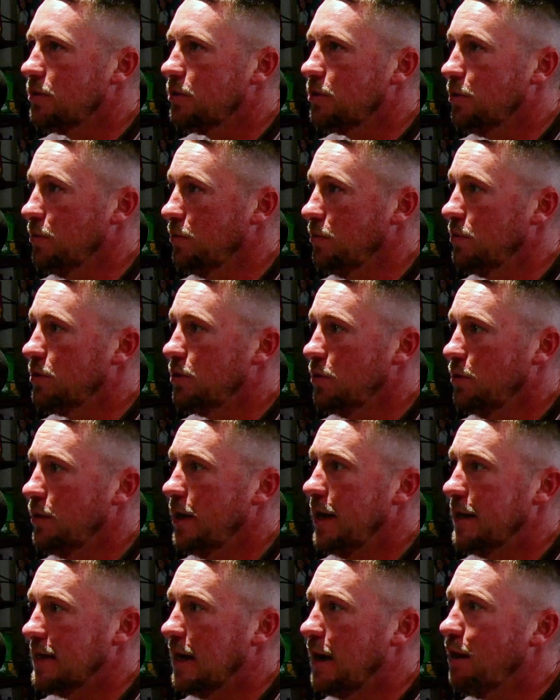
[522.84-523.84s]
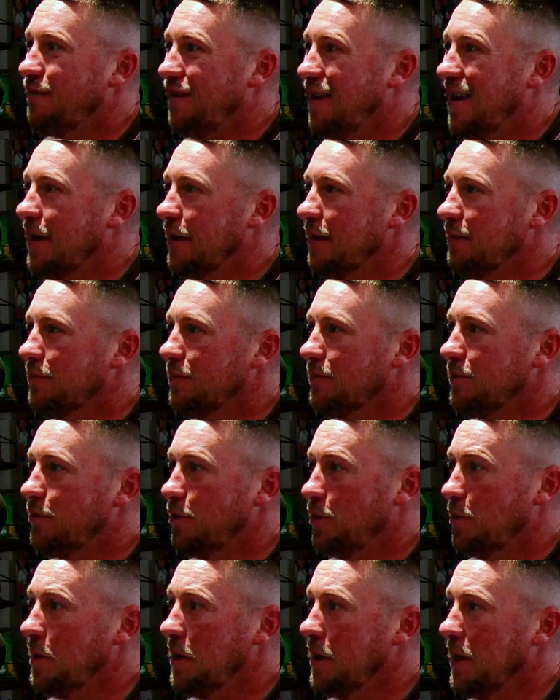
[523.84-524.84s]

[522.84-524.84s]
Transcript: 2 days out of 5 doing